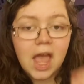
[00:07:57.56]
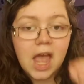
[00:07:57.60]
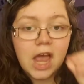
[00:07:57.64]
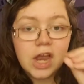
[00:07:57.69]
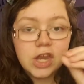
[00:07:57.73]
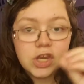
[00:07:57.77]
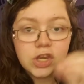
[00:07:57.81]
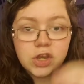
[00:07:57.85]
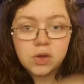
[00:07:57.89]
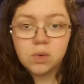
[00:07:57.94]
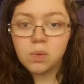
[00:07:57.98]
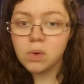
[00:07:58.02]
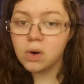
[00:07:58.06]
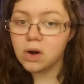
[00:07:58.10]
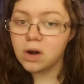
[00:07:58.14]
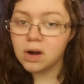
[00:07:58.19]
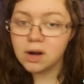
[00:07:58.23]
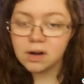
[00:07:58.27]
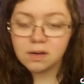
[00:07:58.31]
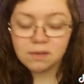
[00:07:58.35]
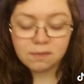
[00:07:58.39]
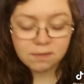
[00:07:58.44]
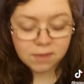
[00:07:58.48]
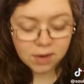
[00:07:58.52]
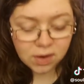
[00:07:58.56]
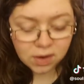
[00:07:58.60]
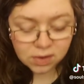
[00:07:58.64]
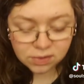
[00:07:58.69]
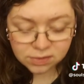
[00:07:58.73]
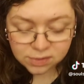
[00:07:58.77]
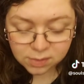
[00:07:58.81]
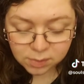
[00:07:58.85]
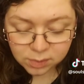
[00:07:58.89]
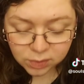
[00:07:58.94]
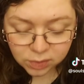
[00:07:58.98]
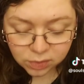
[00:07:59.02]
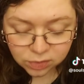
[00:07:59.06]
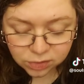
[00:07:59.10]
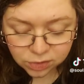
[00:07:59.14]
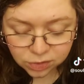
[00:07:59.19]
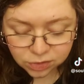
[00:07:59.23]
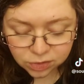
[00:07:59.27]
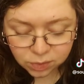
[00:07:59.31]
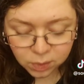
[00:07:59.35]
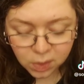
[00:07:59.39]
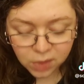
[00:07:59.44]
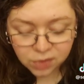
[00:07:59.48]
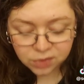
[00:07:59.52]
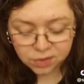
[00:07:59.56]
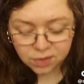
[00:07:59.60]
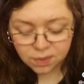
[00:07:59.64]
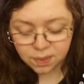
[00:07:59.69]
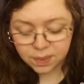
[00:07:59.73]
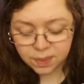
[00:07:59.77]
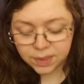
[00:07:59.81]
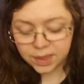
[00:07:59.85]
And you are in a very similar situation.